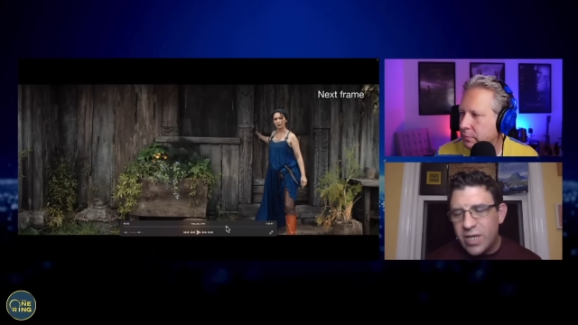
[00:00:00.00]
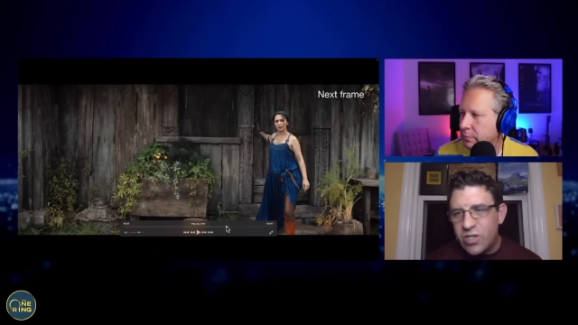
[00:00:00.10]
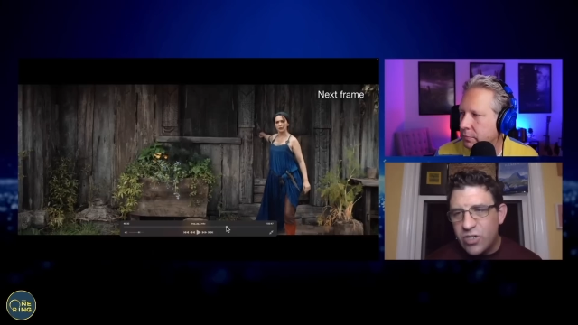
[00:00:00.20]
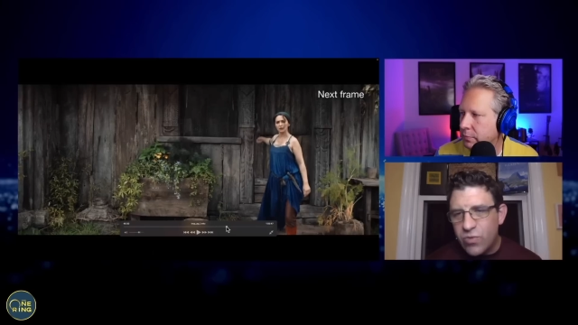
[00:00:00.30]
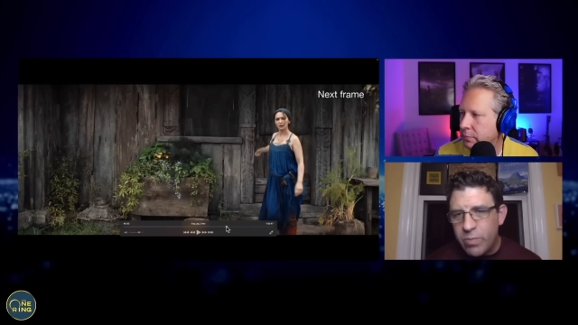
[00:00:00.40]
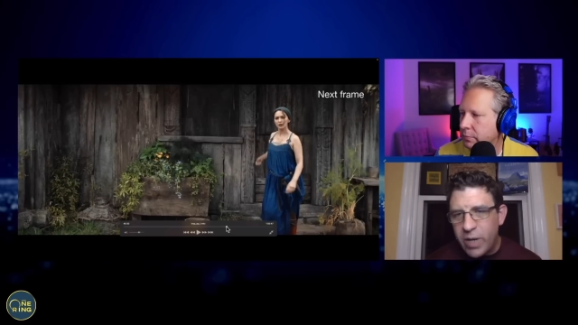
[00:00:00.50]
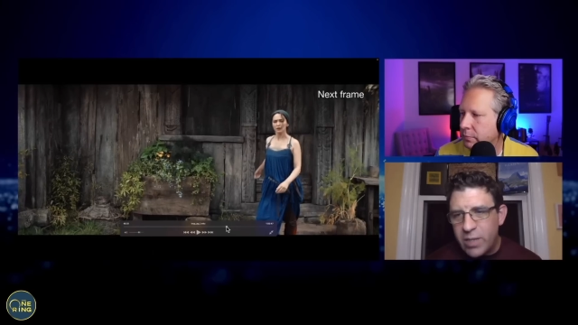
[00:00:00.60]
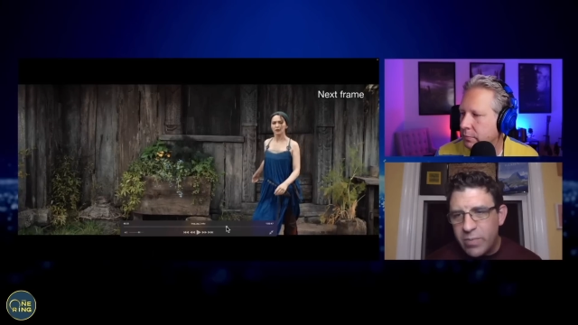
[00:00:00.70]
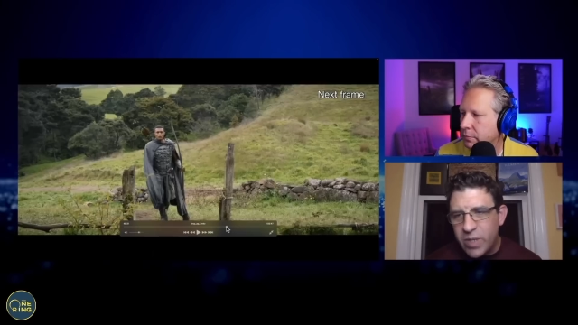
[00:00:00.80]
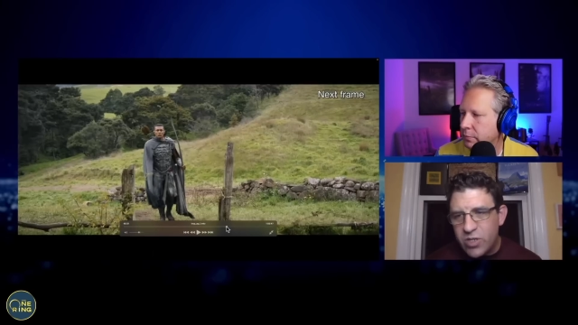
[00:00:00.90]
Speaker 1: it just
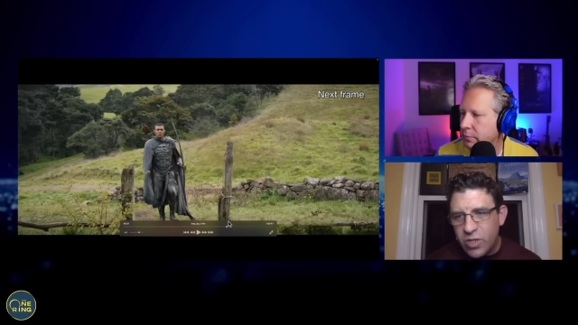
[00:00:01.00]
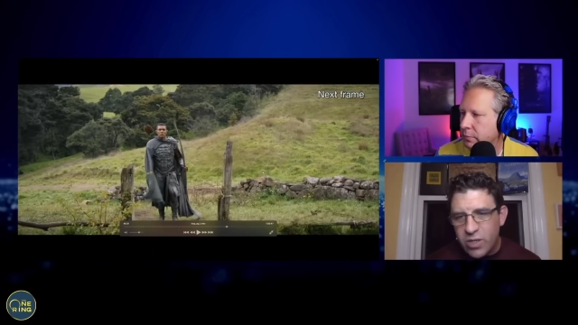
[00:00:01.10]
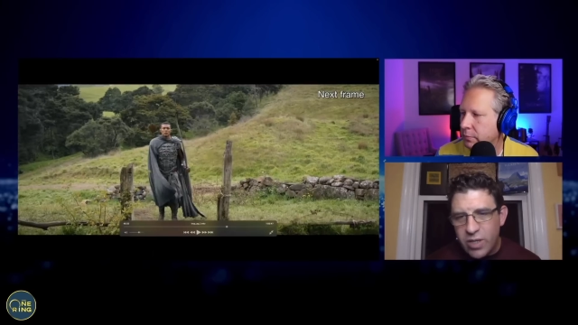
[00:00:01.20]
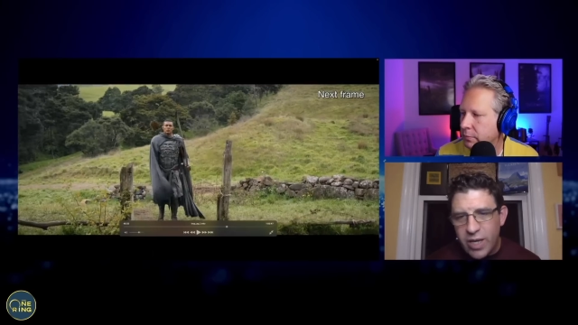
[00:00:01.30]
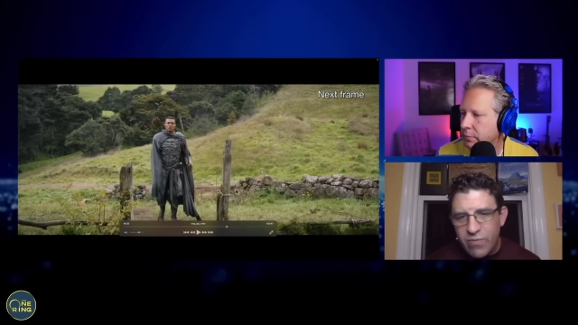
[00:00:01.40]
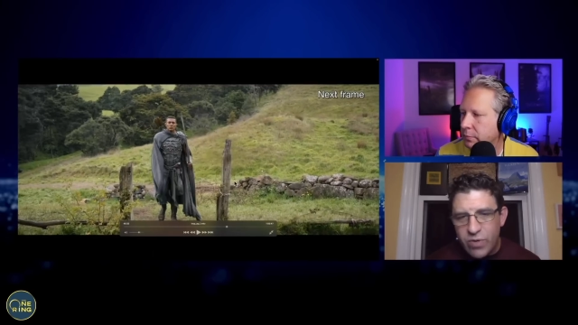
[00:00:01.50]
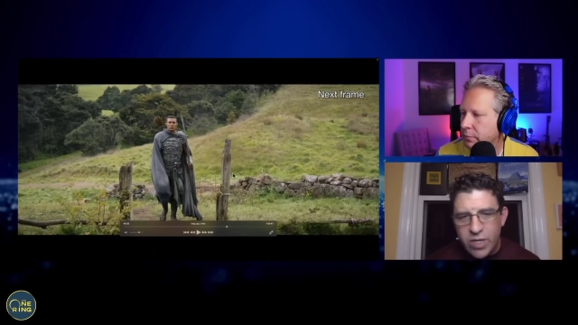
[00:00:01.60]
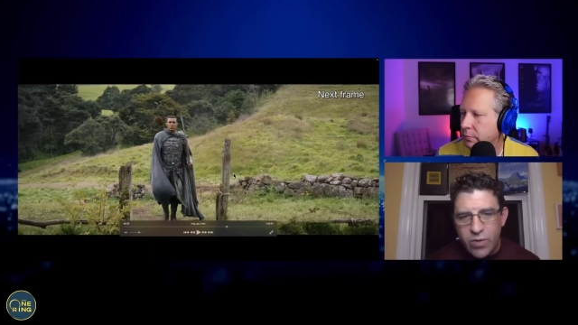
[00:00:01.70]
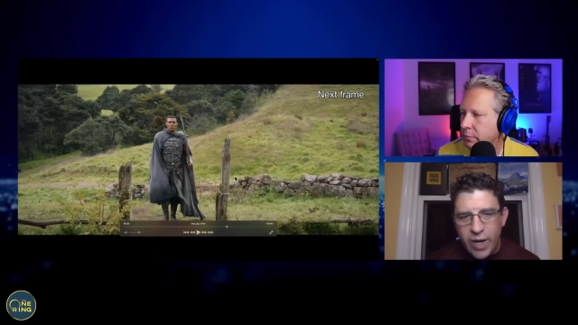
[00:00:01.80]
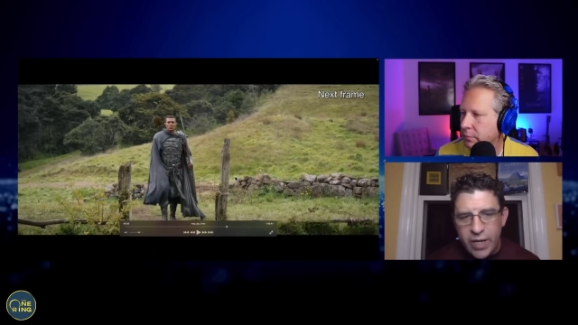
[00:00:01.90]
reminded me like
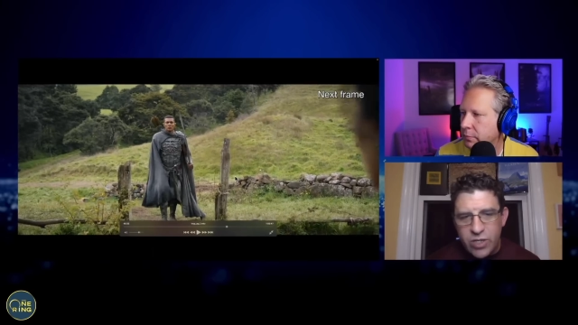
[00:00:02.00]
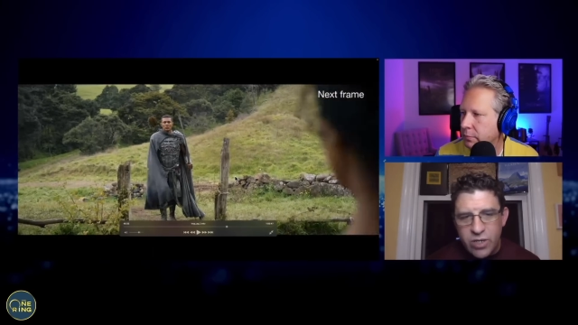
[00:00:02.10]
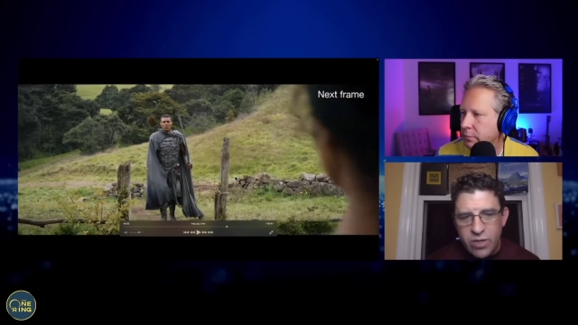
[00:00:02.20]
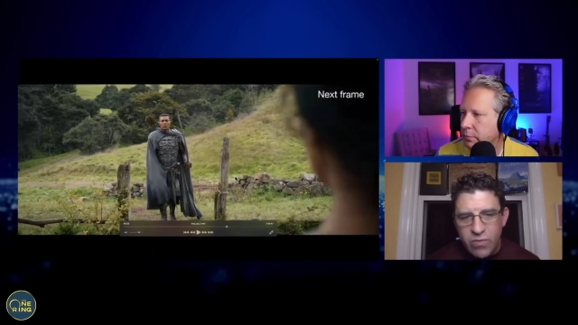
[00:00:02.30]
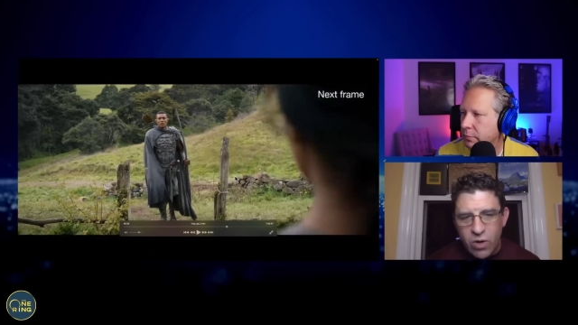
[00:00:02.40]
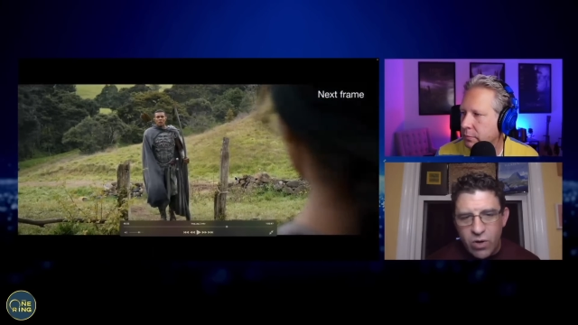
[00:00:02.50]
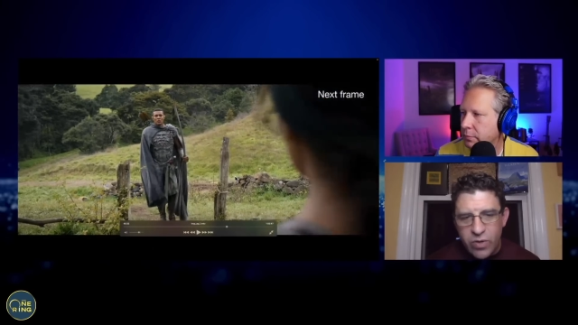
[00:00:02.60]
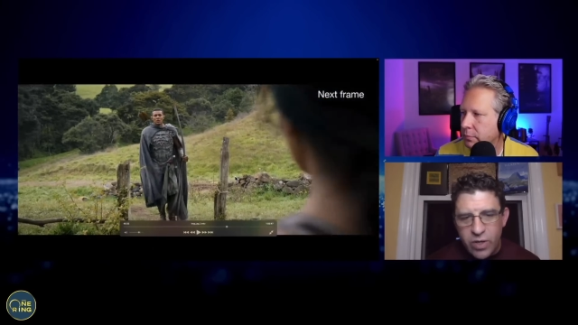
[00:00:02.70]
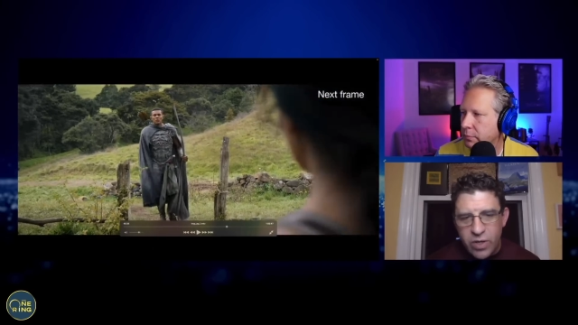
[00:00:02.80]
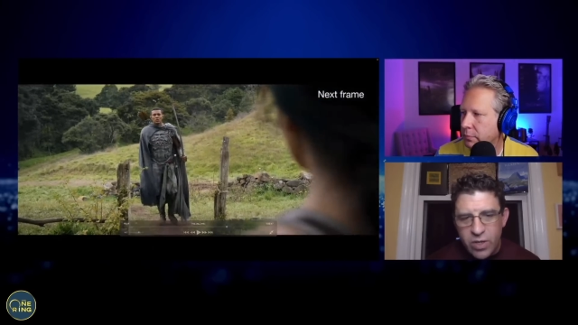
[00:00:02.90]
every interaction of
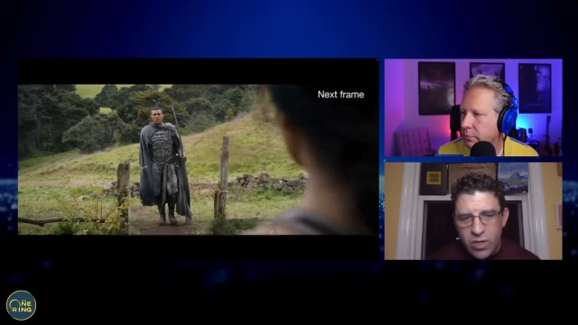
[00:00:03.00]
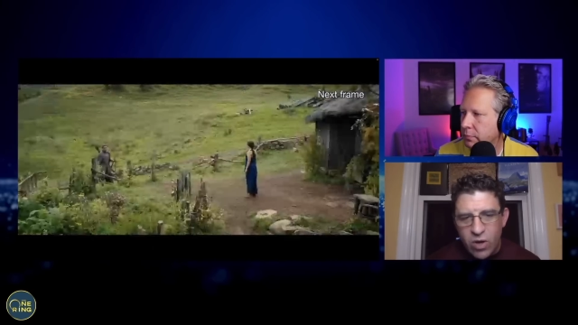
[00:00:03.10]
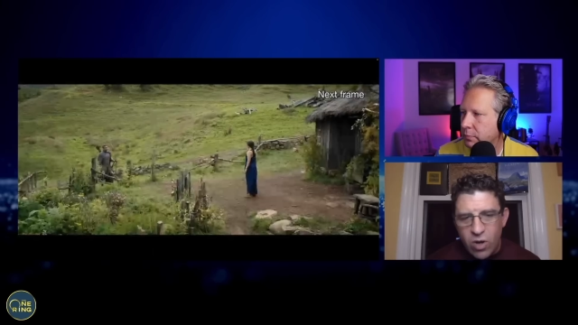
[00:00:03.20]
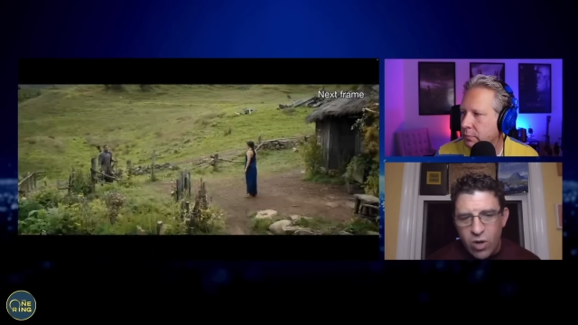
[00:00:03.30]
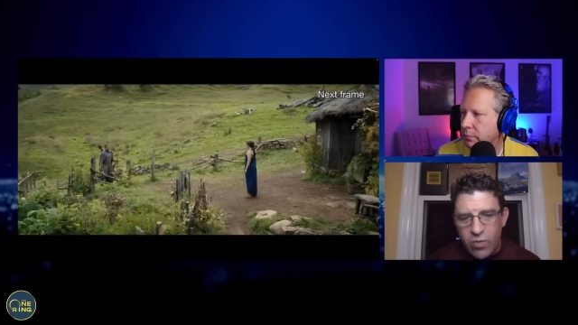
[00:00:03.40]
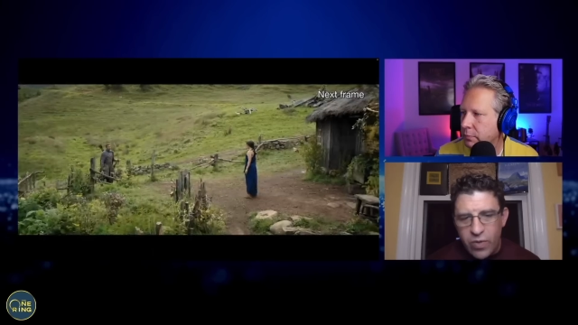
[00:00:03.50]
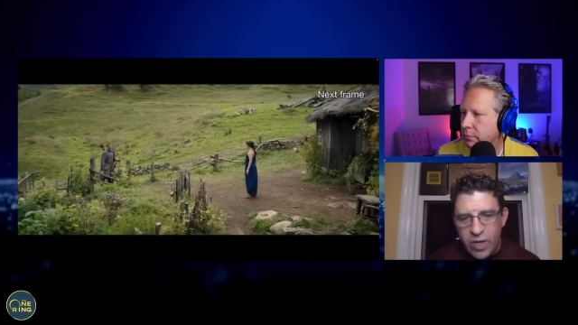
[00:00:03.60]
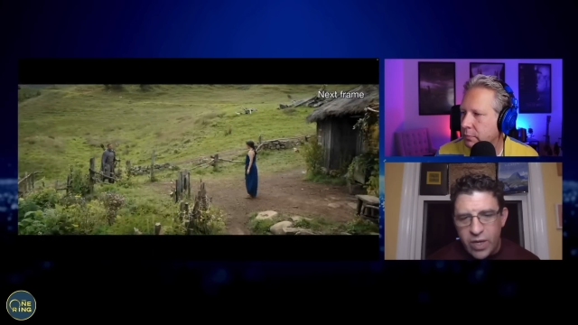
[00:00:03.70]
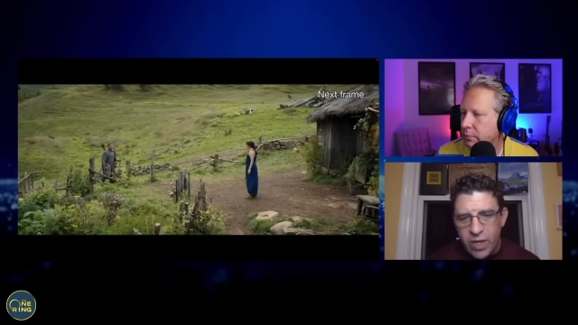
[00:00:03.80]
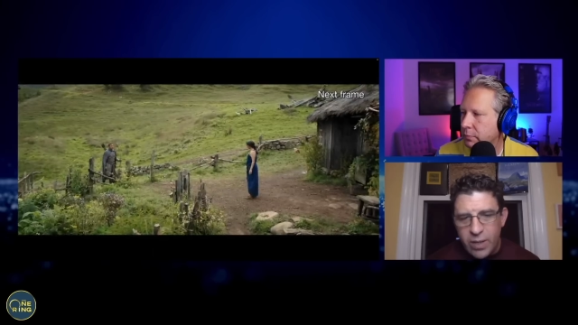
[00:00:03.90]
all the, all
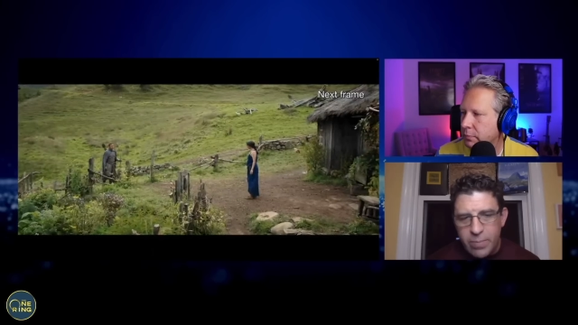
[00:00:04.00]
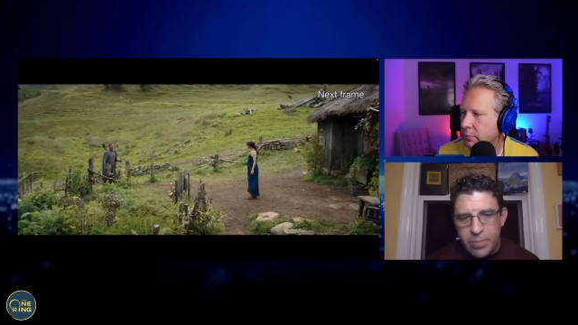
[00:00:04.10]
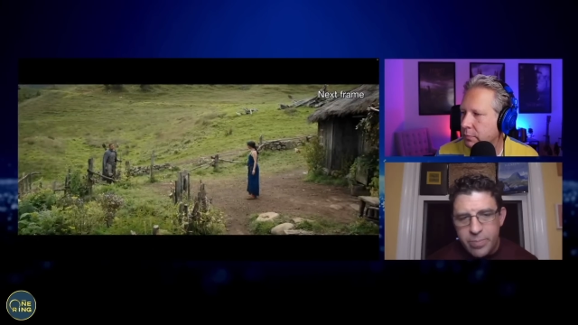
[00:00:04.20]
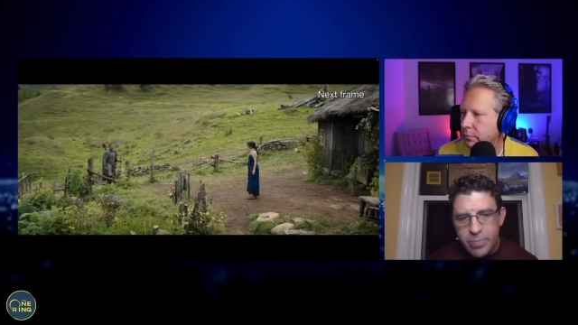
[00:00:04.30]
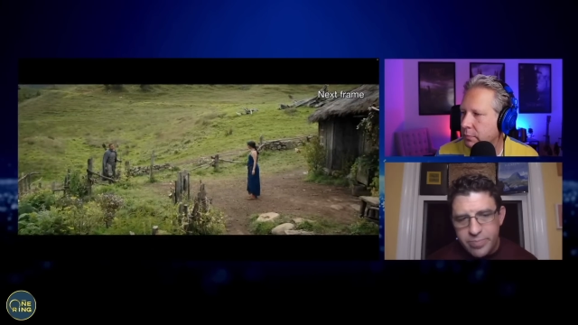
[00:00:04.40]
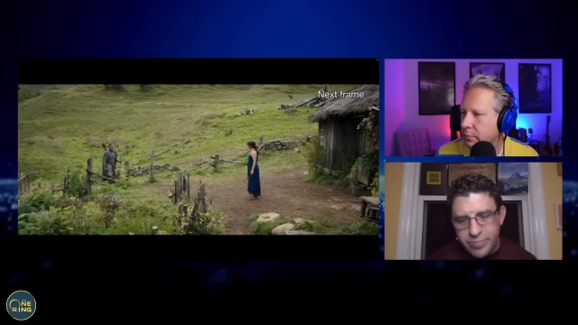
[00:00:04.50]
the, um,